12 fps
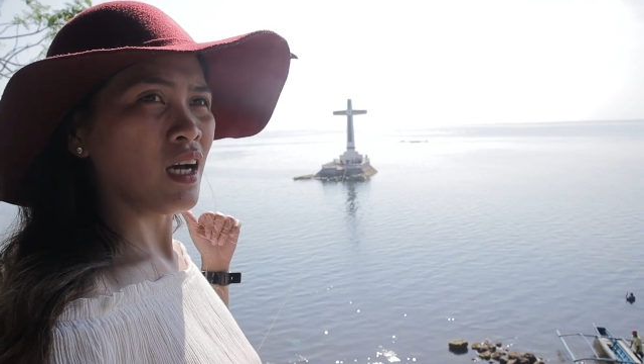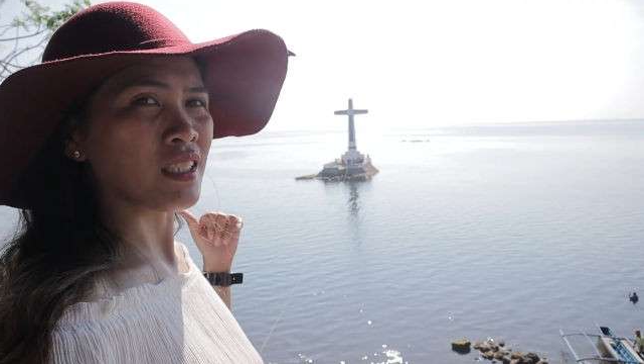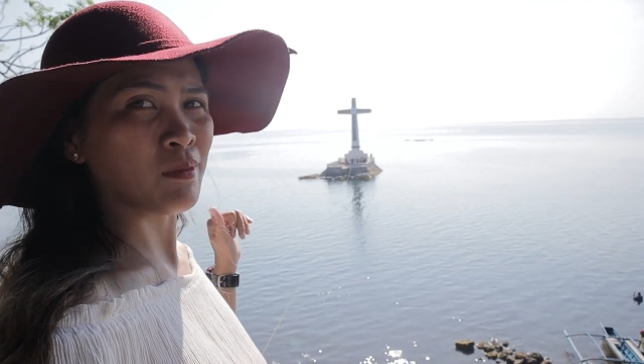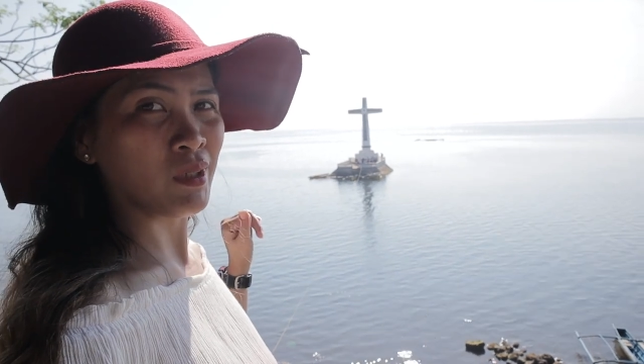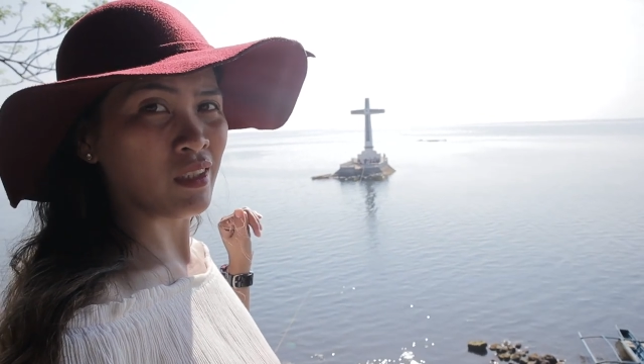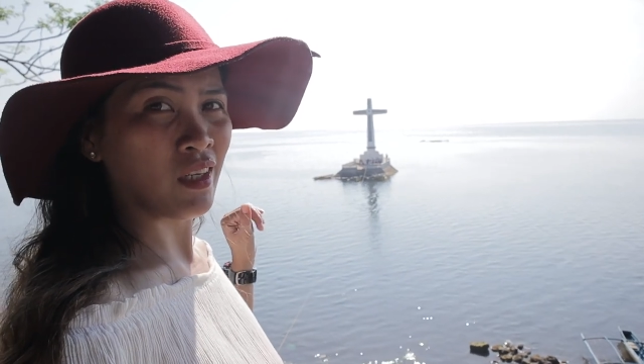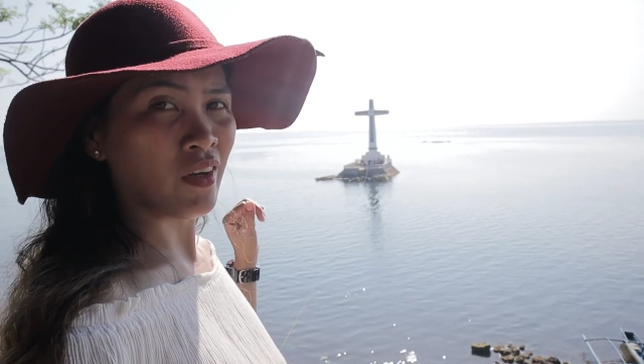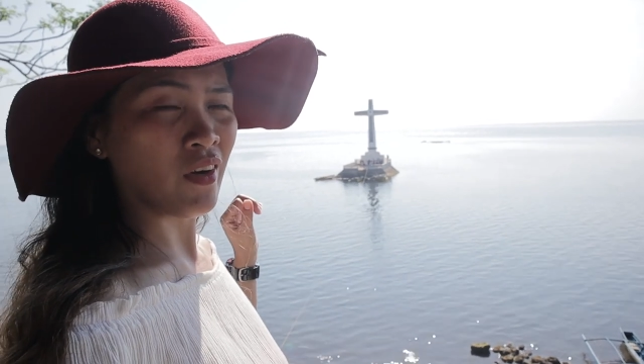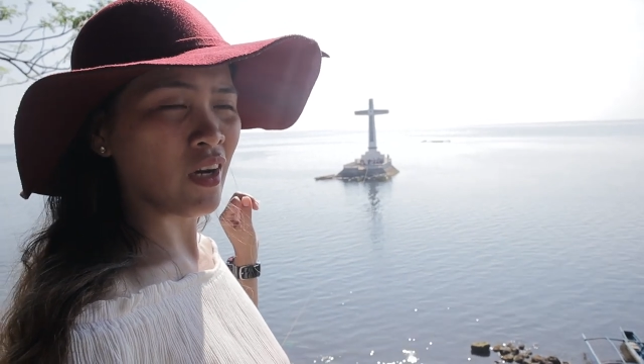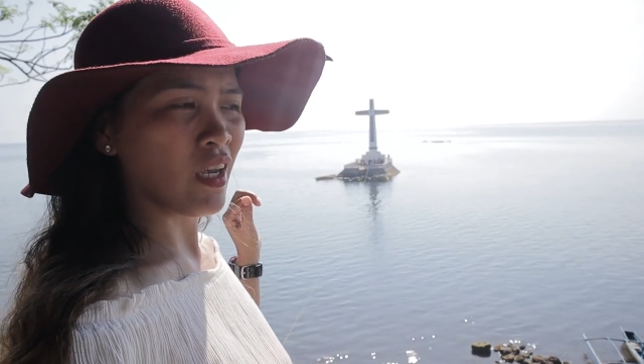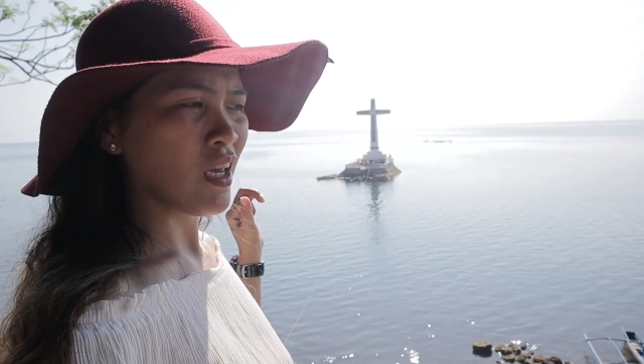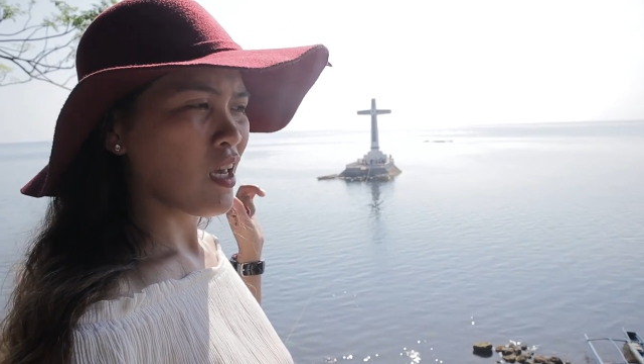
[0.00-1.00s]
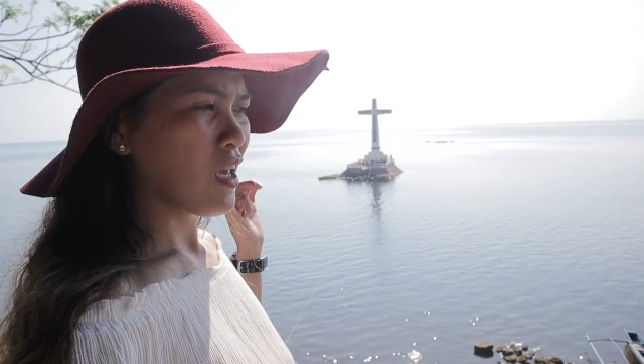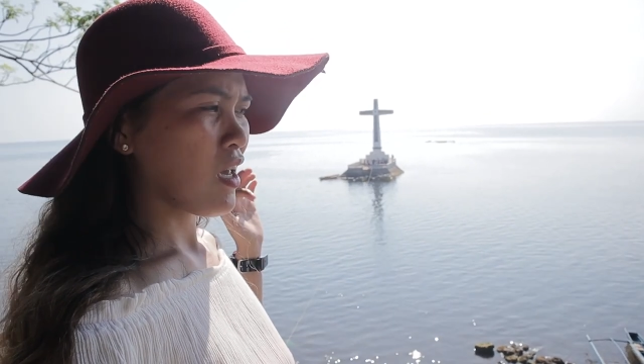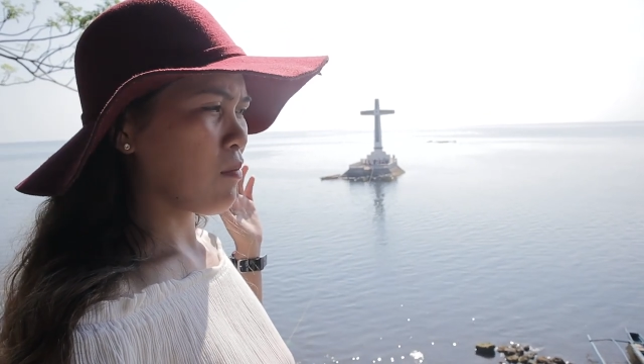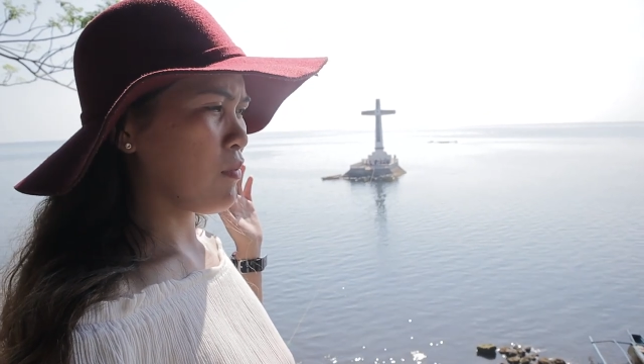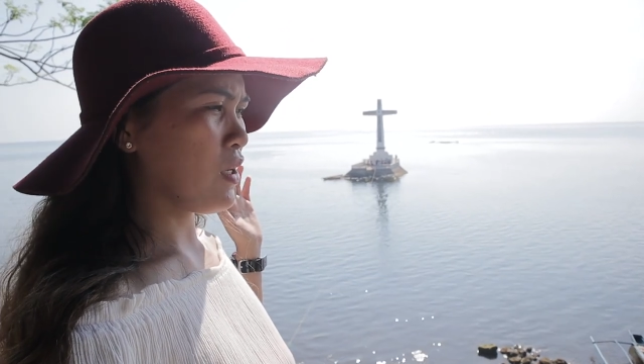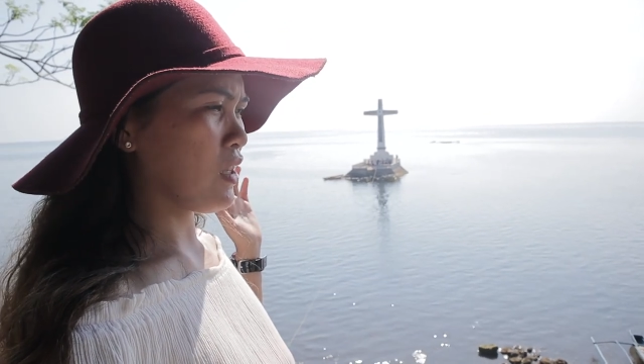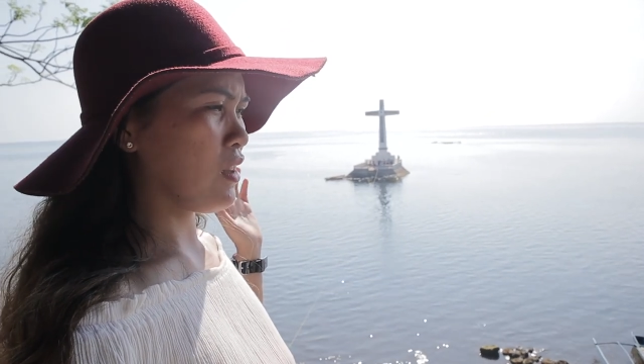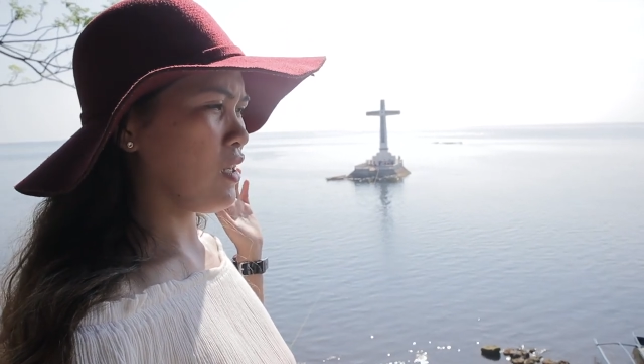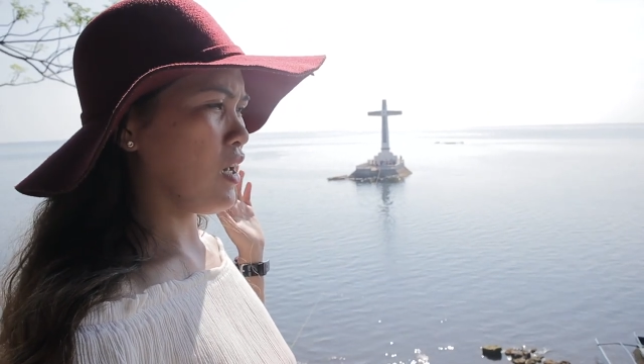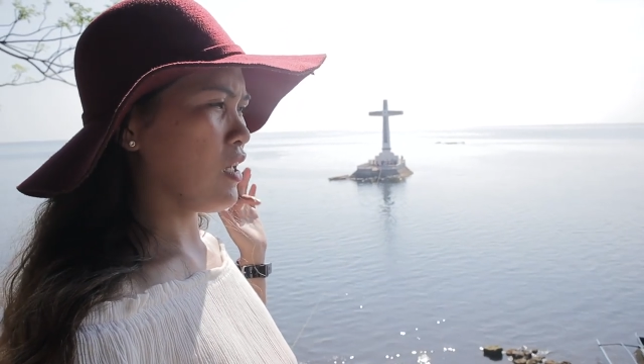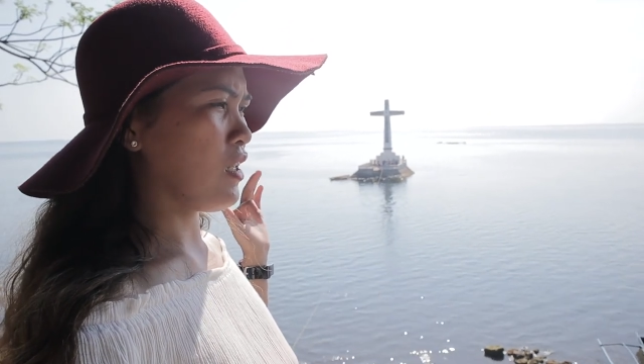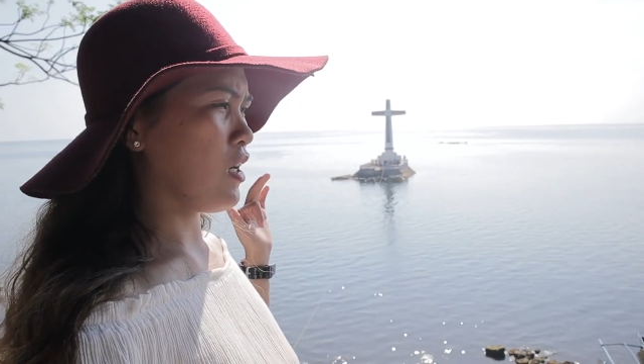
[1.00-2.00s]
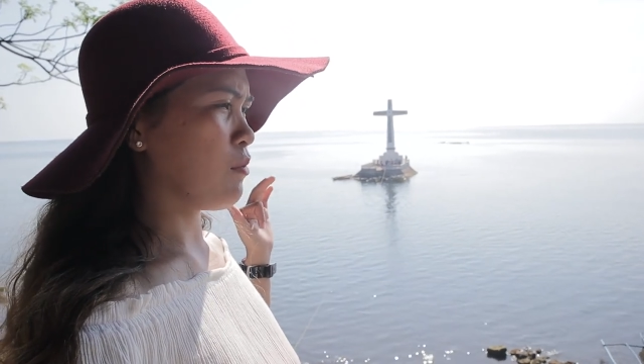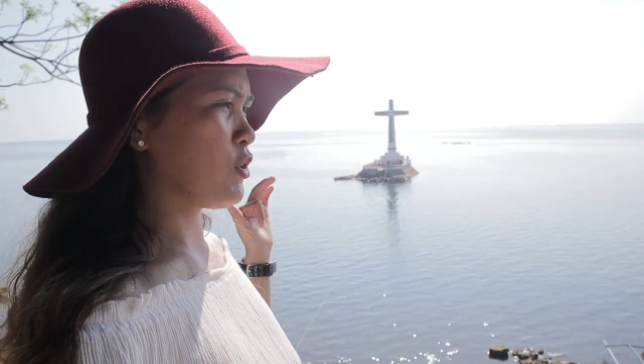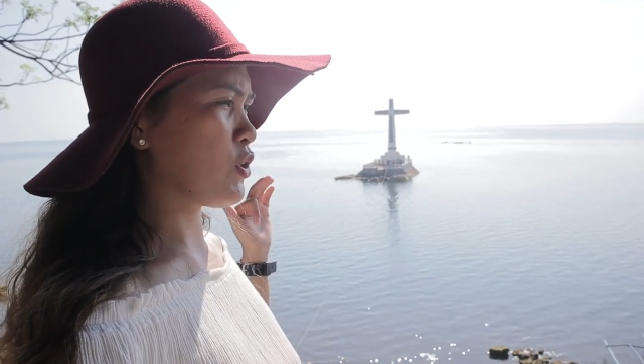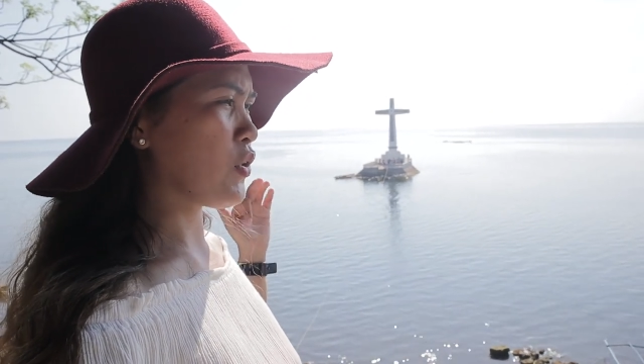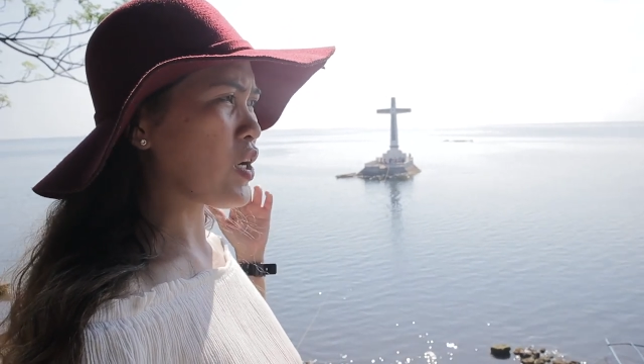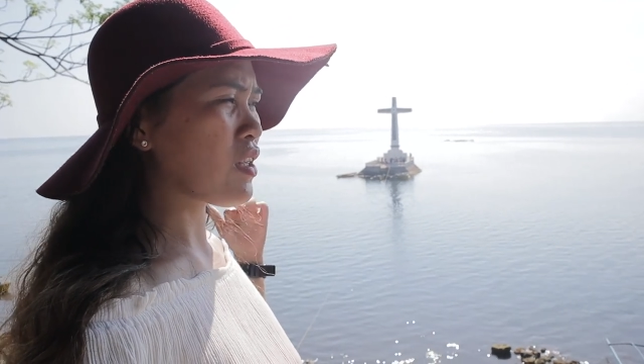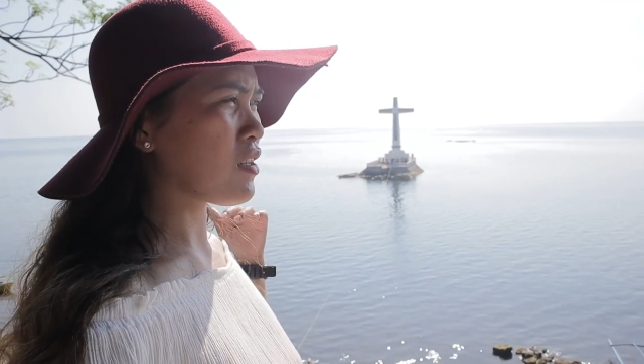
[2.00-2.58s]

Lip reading: a cemetery, but then during